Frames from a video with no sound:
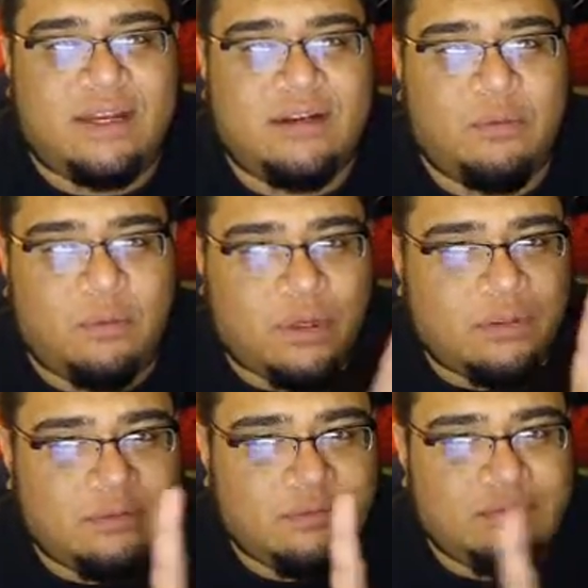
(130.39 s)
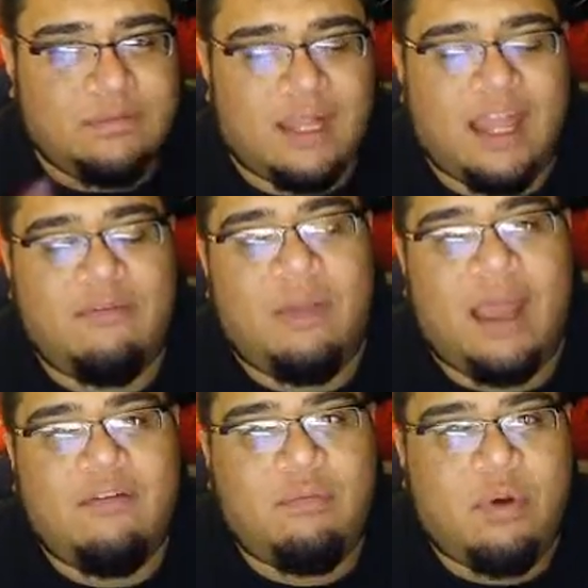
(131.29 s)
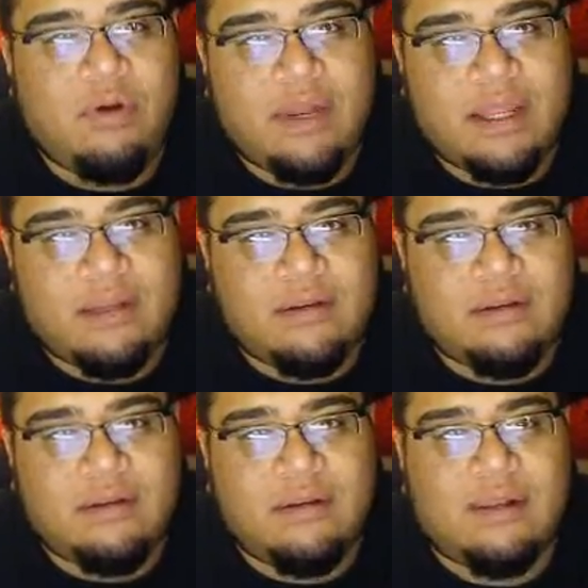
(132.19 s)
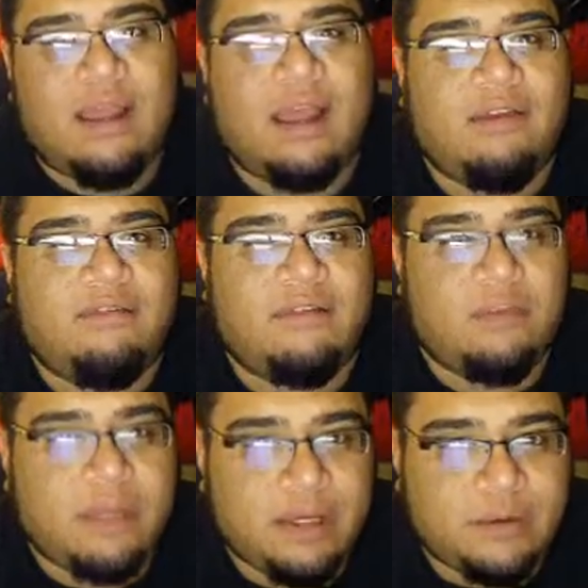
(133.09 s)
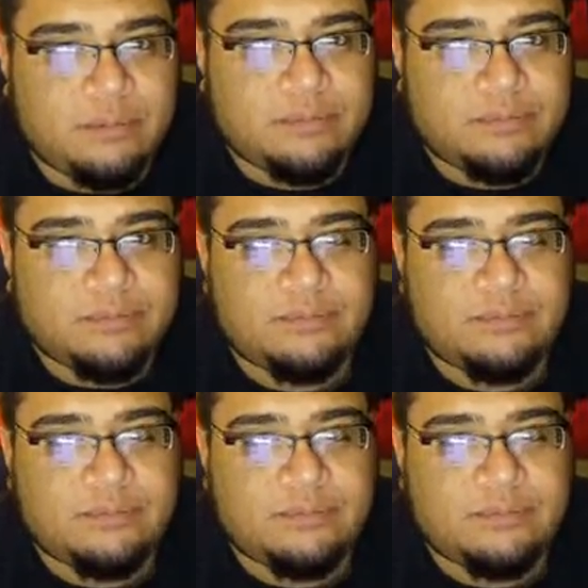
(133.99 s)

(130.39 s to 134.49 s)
Fact number one, I am half Puerto Rican, half Filipino.